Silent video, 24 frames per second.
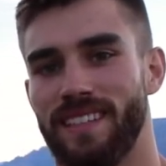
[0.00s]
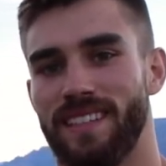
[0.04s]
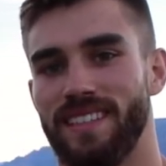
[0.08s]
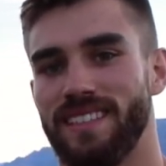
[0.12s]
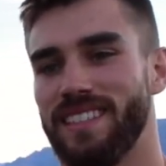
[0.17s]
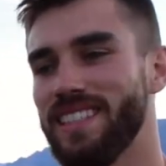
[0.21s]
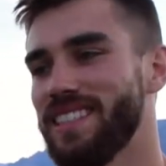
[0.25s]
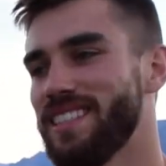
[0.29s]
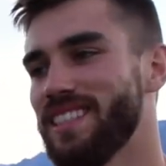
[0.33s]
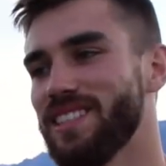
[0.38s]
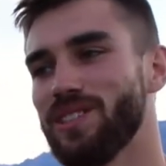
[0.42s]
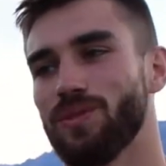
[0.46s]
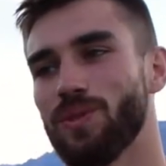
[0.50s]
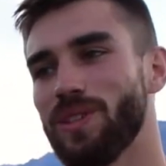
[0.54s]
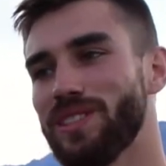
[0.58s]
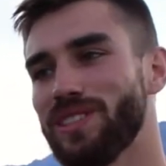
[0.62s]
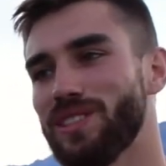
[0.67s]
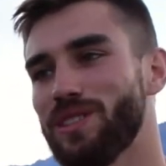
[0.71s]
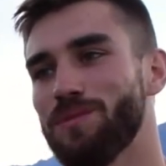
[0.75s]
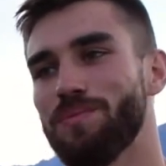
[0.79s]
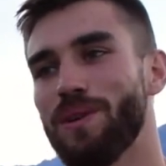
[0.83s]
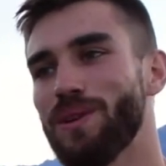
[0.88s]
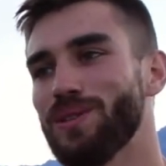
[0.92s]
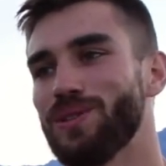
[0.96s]
Distance wasn't
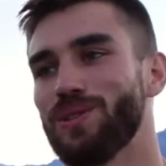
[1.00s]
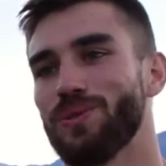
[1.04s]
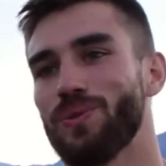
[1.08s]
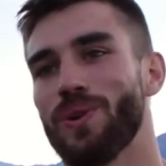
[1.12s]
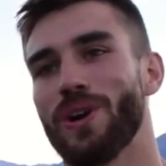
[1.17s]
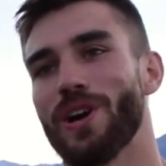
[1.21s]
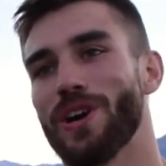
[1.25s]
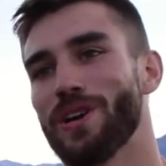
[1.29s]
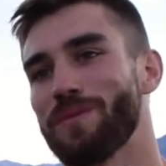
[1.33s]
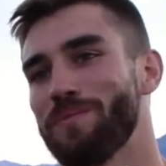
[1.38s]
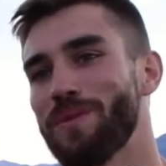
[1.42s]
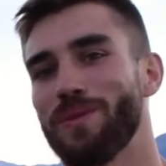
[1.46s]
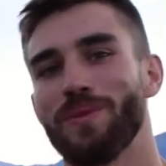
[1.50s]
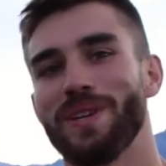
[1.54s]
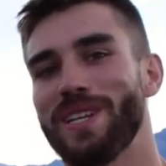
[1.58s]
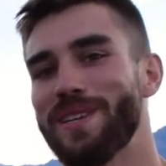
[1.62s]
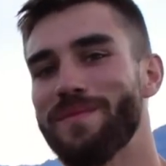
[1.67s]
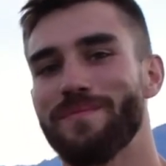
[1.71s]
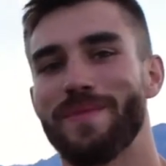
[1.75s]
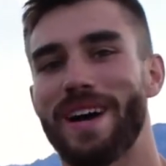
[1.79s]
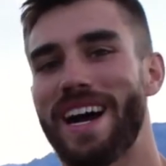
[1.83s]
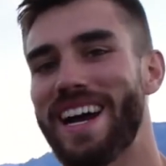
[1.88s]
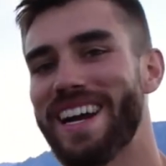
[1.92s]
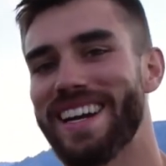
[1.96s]
supposed to work, but we
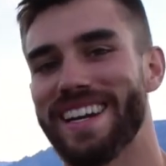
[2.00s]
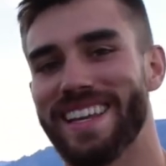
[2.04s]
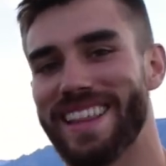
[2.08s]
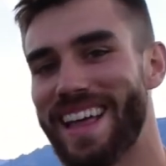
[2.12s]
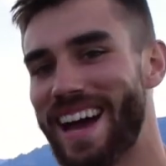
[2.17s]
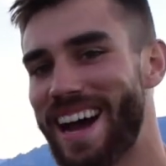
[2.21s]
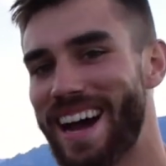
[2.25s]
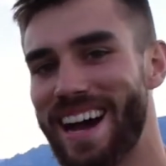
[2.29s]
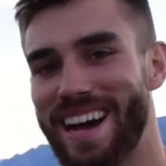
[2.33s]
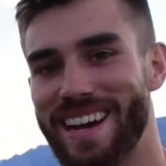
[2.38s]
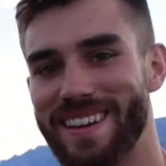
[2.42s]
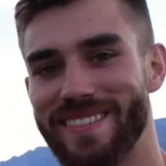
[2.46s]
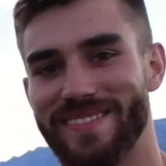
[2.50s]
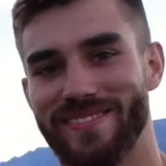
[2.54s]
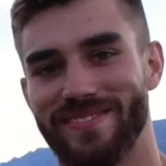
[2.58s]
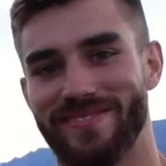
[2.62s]
didn't buy into that hype.